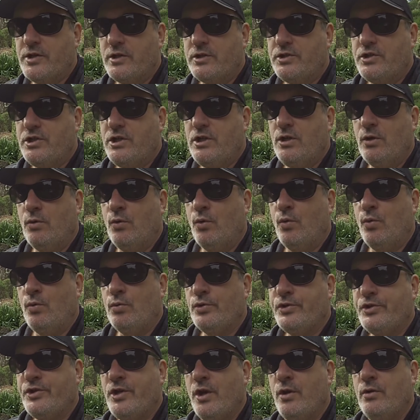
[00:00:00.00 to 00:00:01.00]
that she
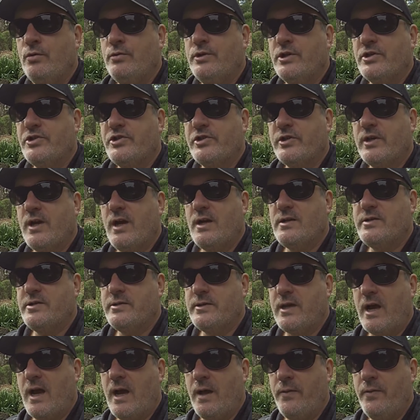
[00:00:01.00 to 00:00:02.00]
also
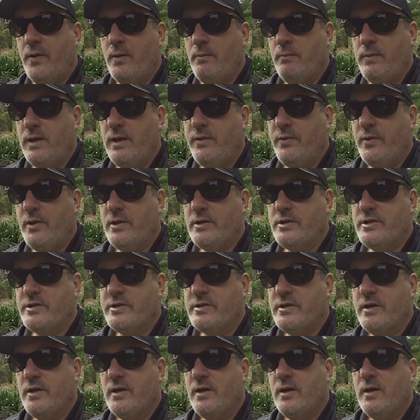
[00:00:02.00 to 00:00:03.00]
discussed other
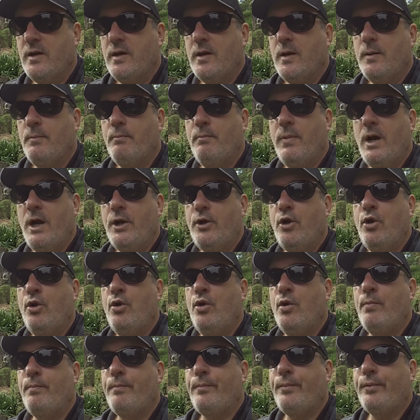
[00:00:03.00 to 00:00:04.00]
methods, but
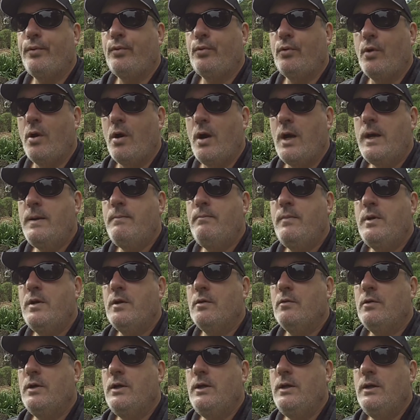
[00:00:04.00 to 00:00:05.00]
her
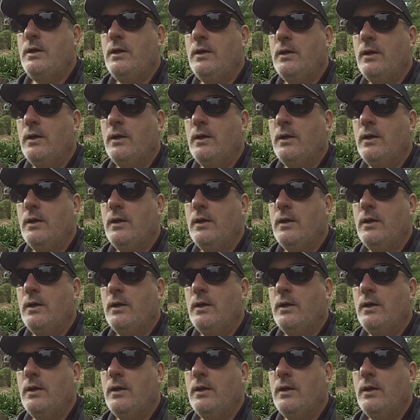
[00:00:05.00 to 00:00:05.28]
primary